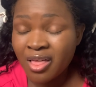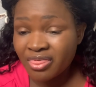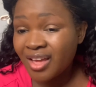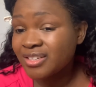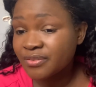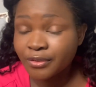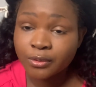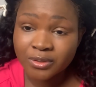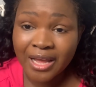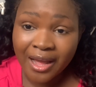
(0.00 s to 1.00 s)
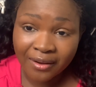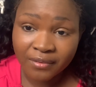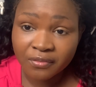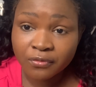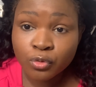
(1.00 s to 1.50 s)
That is for those that have
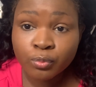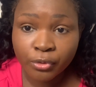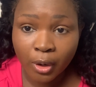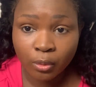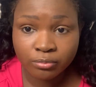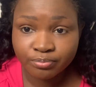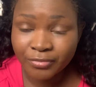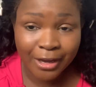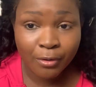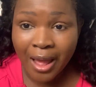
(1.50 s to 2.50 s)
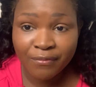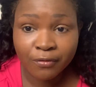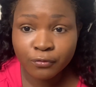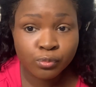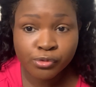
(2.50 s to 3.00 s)
a full brow. I don't have a
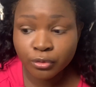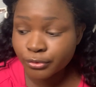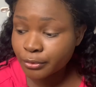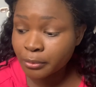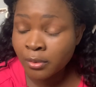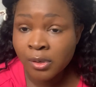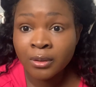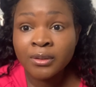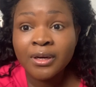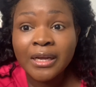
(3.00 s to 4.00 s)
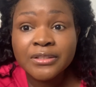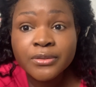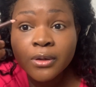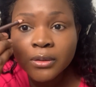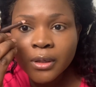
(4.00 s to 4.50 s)
full brow, so I still
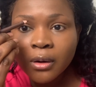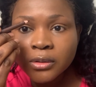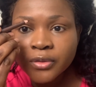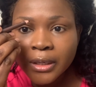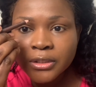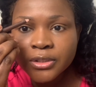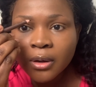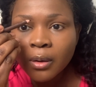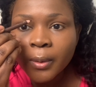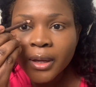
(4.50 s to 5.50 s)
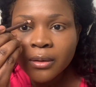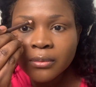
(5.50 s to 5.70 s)
go the whole traditional way.